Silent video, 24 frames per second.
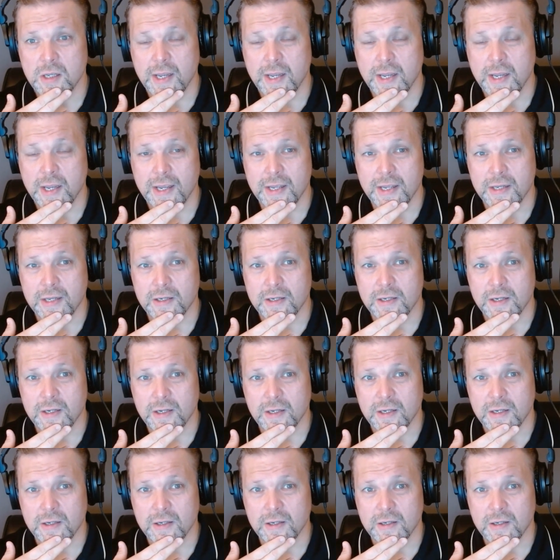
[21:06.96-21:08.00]
And
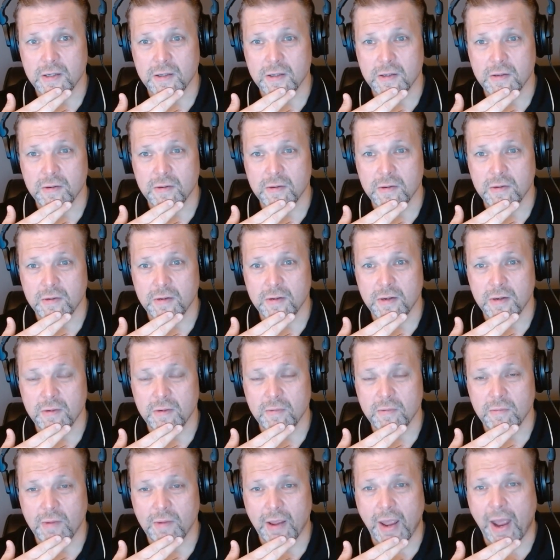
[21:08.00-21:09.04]

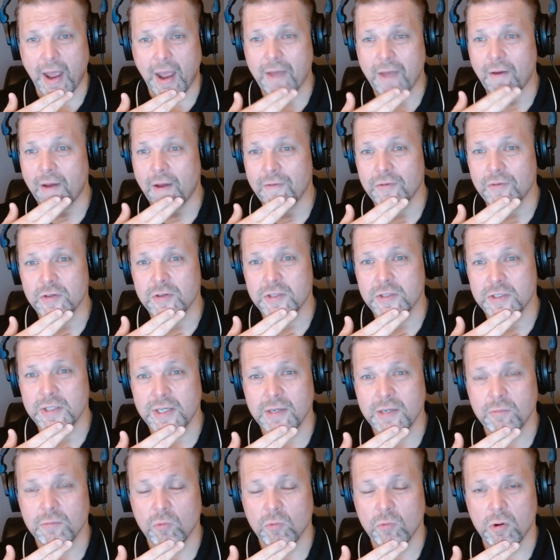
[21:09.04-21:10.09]
I've just
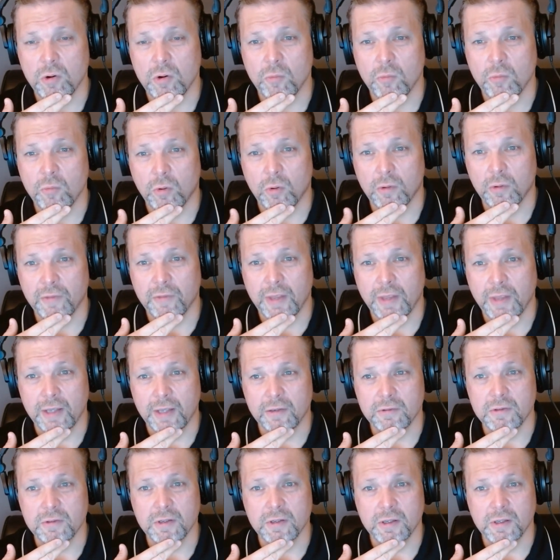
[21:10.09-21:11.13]
seen more and more of
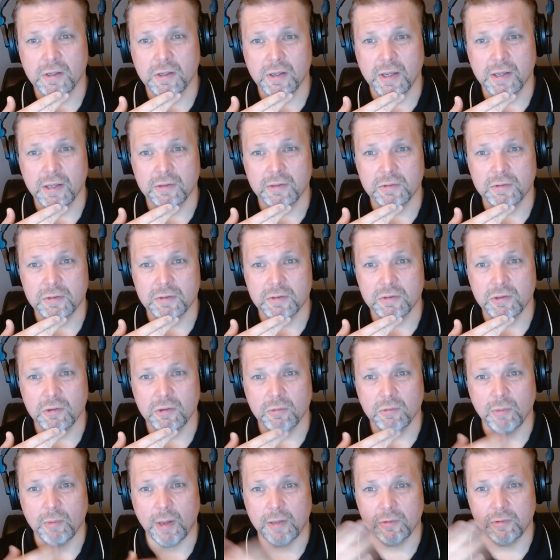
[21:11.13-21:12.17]
that as
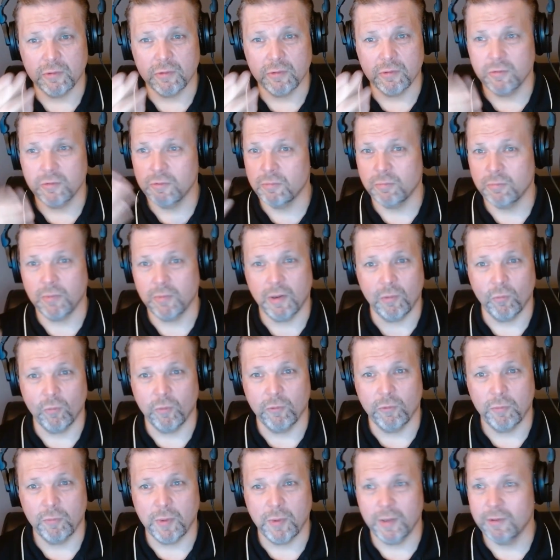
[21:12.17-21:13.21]

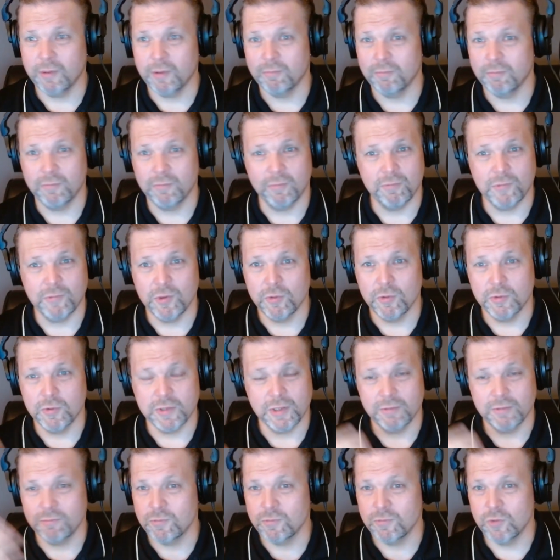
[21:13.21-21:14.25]
we've been
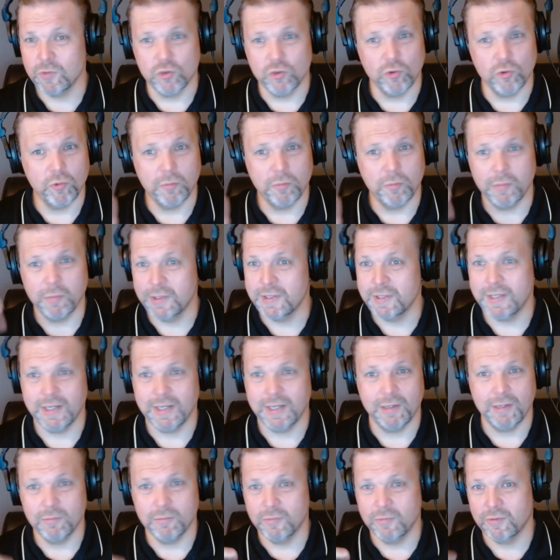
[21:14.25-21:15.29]
using Zoom and
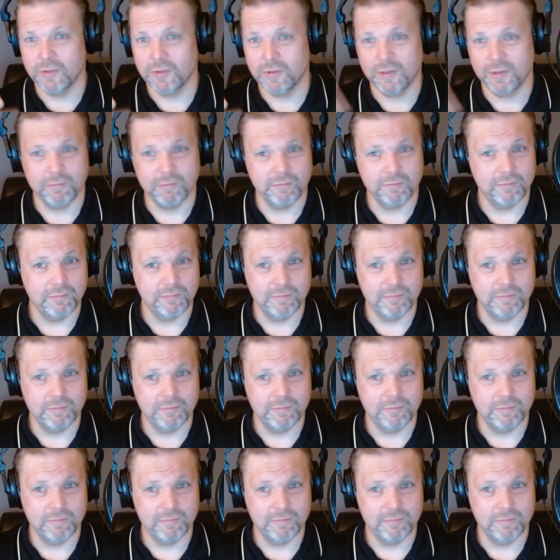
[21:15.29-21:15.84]
Teams and